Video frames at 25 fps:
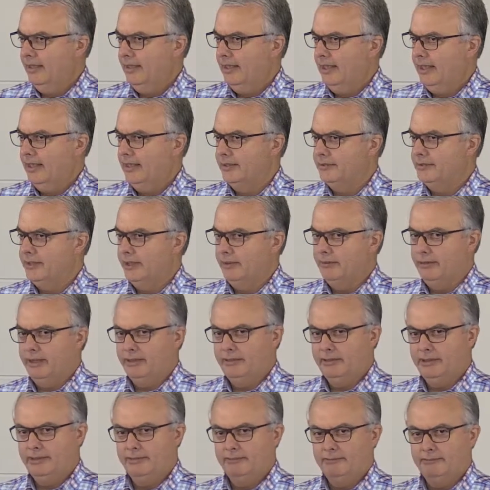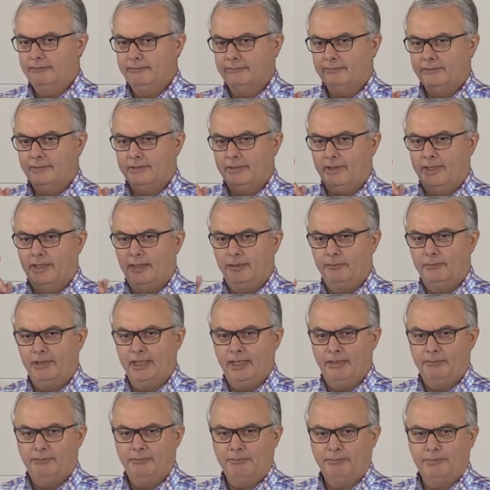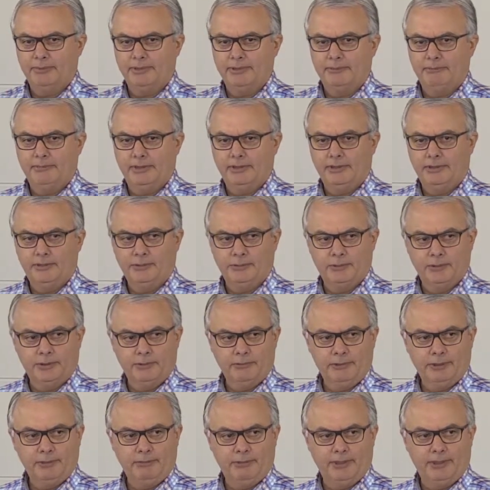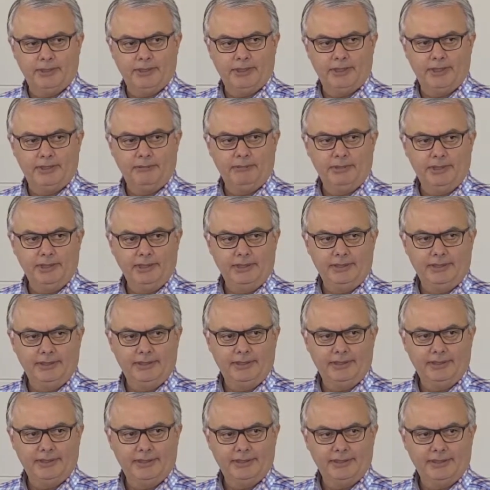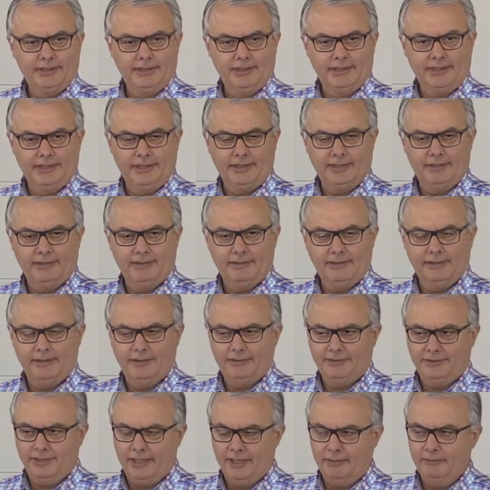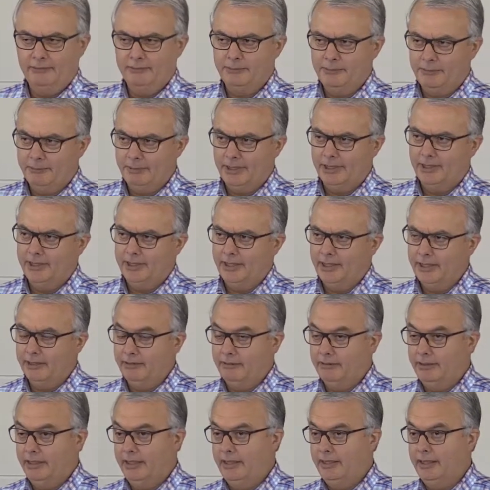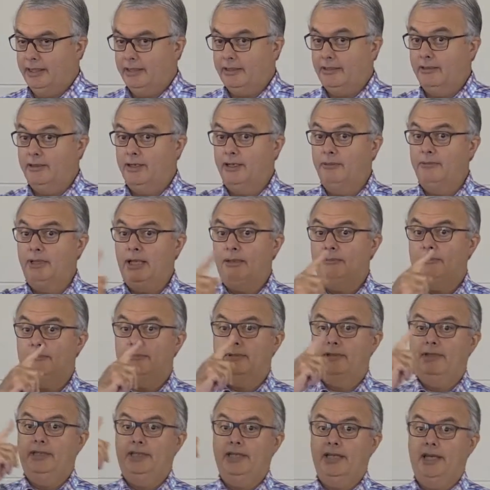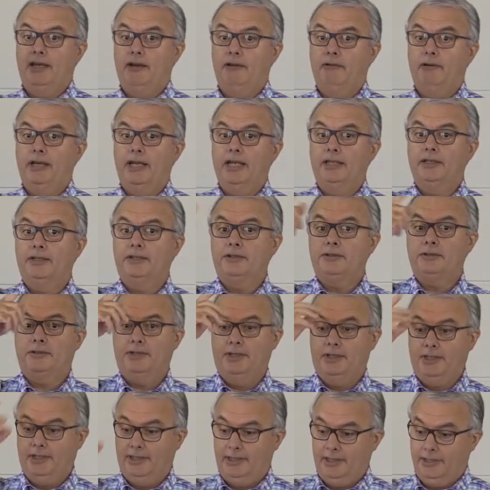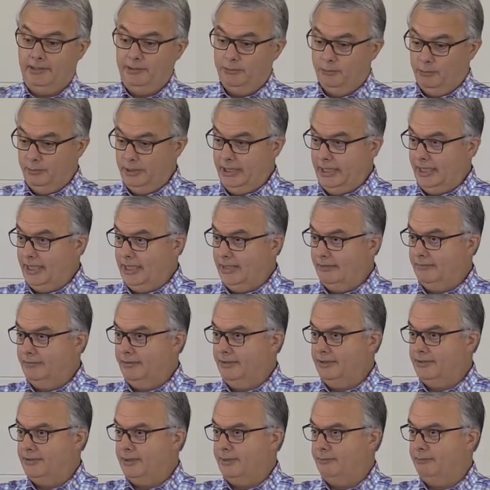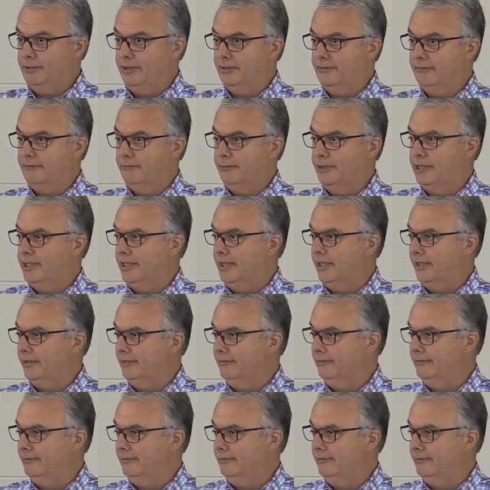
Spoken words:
And so I climbed up, and my daughter was behind me, and the son was behind, and you climb up, you go around the tree, and all you have is a bit of Rio,